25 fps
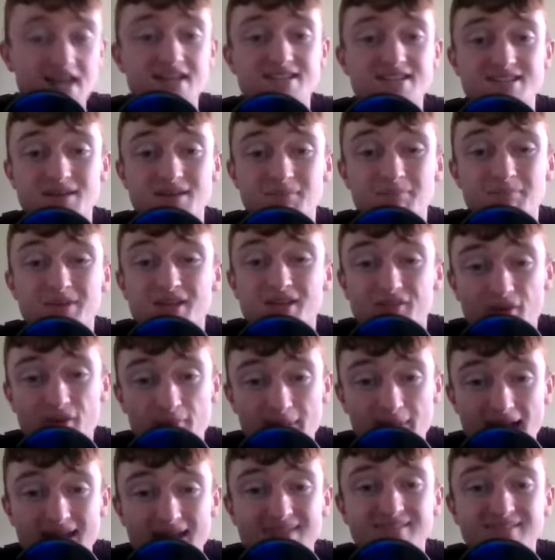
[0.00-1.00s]
It's a bit of a
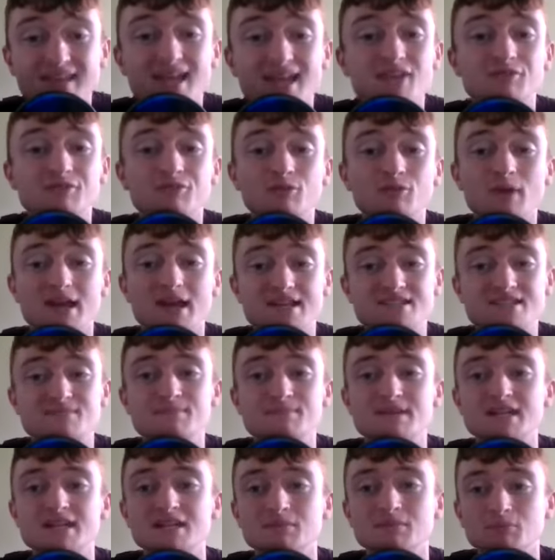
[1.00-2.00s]
bad day for
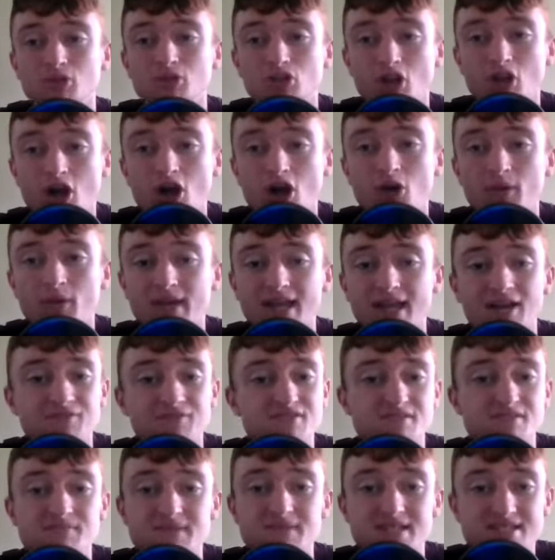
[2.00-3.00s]
Westmeath, but Galway have
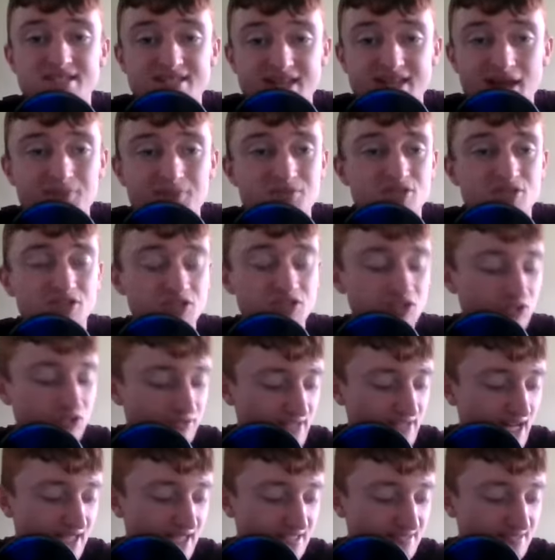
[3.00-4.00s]
some exceptional
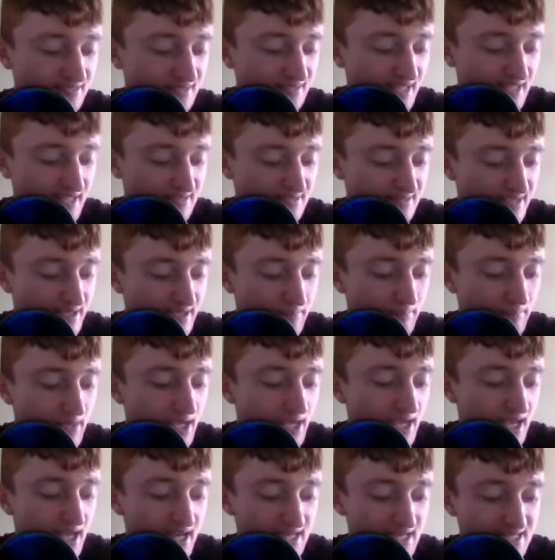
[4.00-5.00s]
young talent in that team.
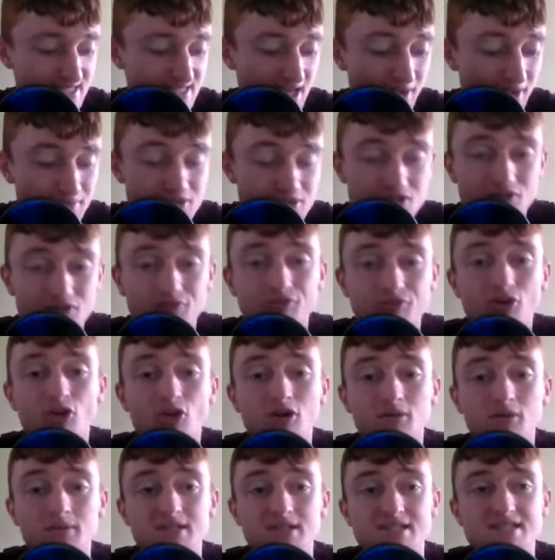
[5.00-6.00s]
Exceptional
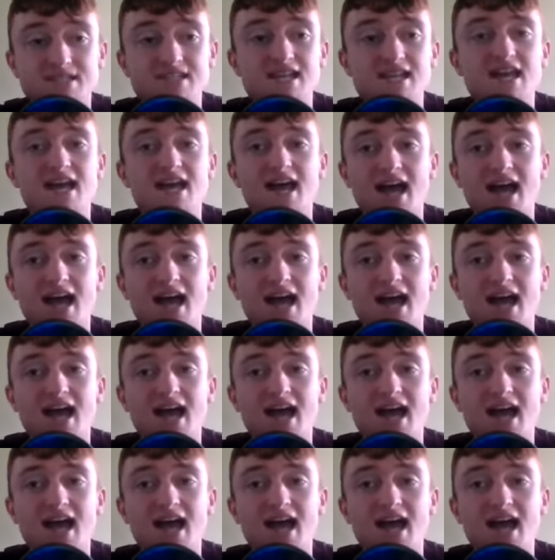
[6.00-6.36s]
forwards.